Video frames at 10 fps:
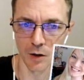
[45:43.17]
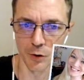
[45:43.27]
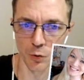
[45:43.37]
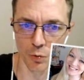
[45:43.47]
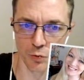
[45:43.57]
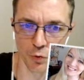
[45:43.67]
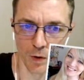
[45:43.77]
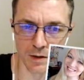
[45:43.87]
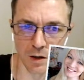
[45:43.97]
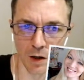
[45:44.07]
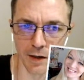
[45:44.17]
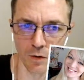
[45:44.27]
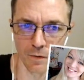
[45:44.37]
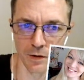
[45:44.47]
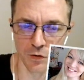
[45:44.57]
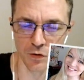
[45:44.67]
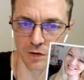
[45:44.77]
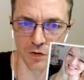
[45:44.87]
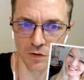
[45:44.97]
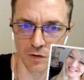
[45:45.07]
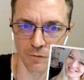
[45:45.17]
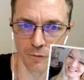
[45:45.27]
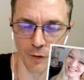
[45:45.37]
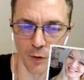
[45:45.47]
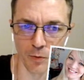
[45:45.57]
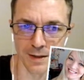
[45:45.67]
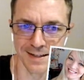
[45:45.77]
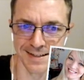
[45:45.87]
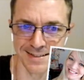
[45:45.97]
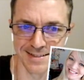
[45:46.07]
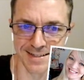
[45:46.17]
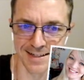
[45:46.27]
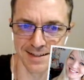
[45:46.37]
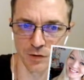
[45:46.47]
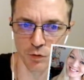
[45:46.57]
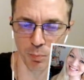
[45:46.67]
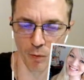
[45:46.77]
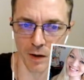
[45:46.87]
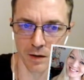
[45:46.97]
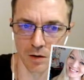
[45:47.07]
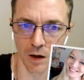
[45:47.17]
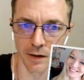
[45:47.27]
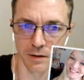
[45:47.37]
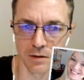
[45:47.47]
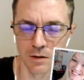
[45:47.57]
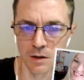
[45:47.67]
Your direct light on this is a very intense bright light